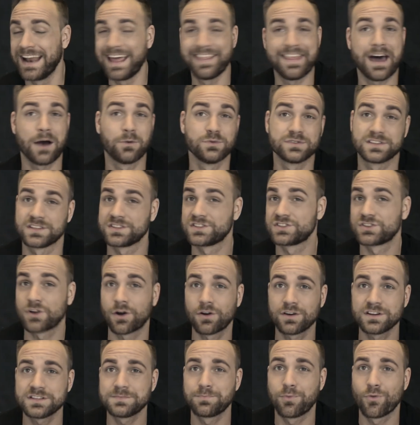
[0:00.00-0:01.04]
And that was A
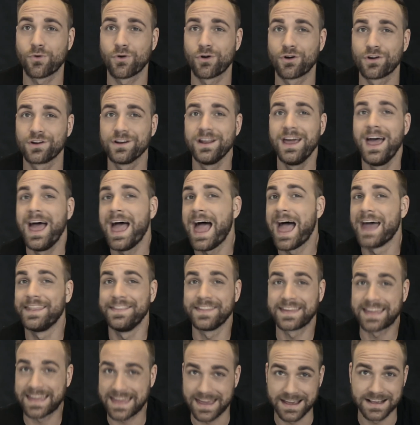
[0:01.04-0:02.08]
Star is Born and
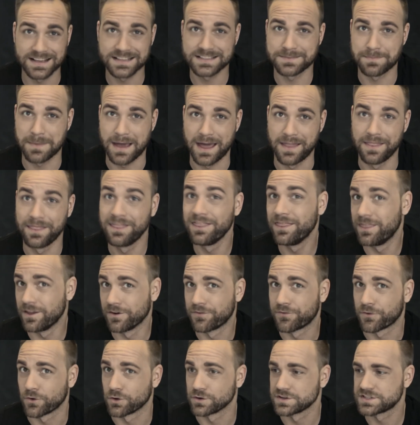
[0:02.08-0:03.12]
The Kingsman, the
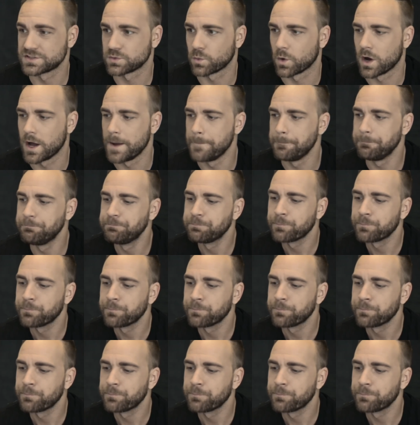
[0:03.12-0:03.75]
first one